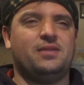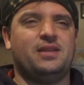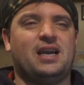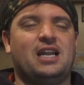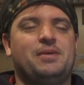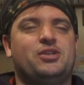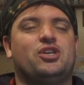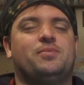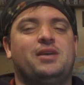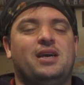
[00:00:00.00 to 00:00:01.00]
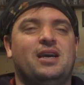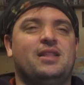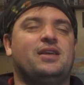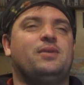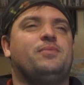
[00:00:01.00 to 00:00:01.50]
anime stopped,
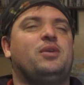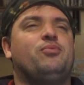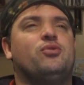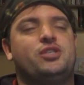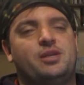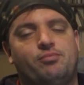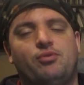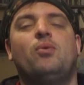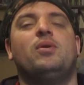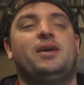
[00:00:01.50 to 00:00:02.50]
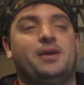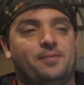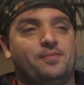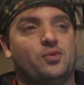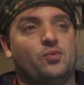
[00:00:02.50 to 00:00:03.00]
they brought in Broly,
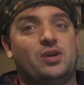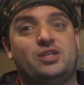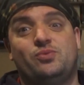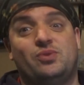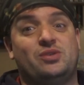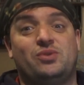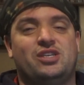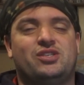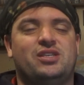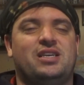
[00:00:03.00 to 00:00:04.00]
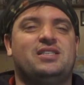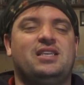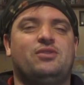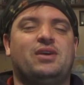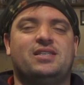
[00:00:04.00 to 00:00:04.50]
which is the
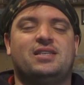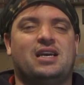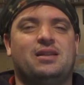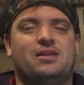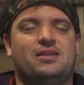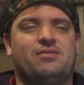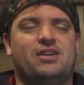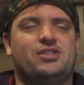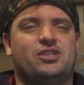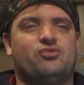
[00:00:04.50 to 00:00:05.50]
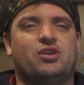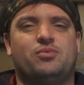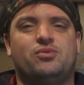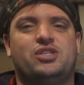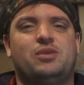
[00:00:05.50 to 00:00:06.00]
greatest Dragon
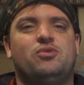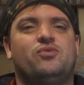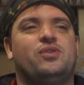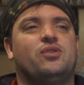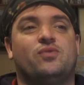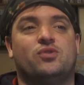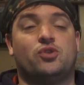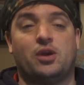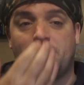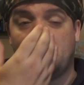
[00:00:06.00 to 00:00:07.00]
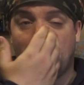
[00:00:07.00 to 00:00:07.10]
Ball Z movie of all time.